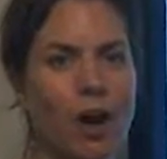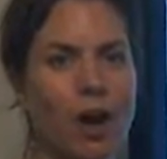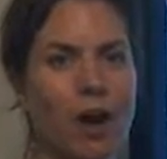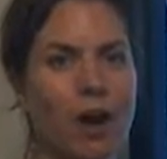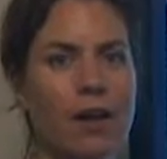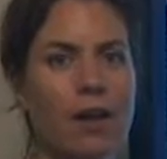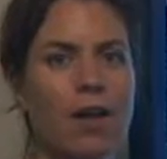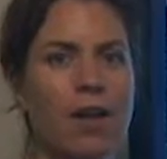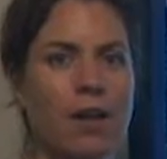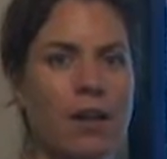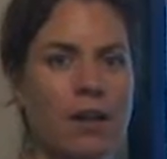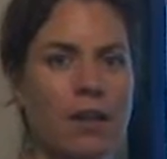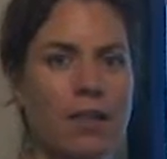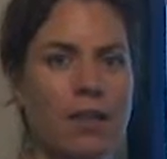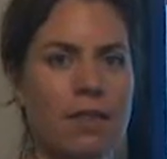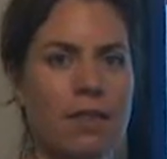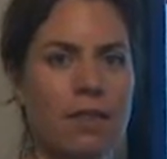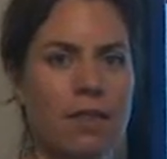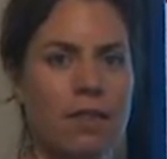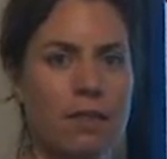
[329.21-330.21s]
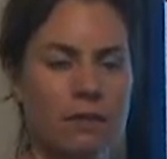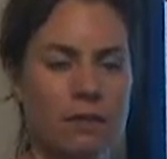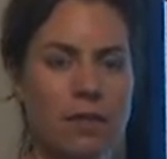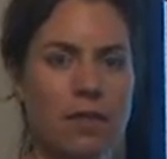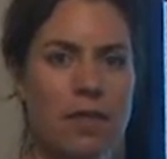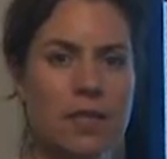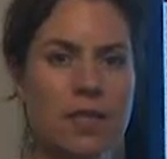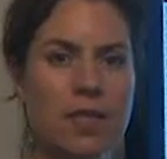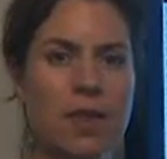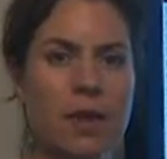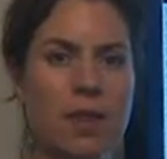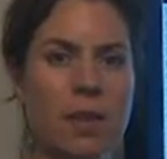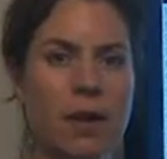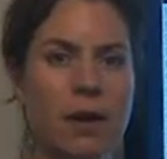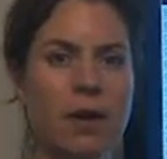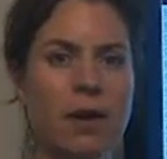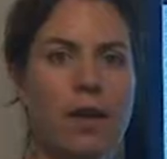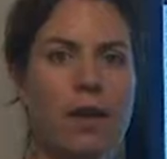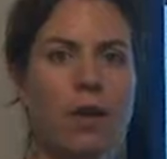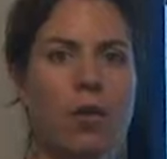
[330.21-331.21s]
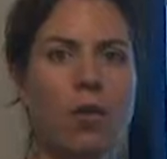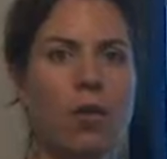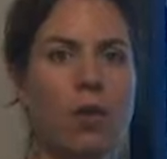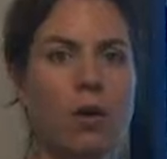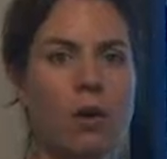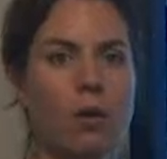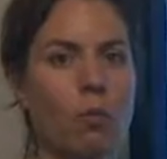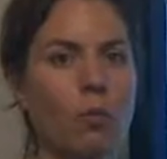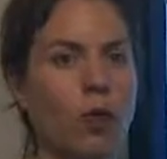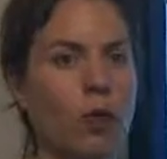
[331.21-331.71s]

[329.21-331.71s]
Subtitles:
on in the real estate market or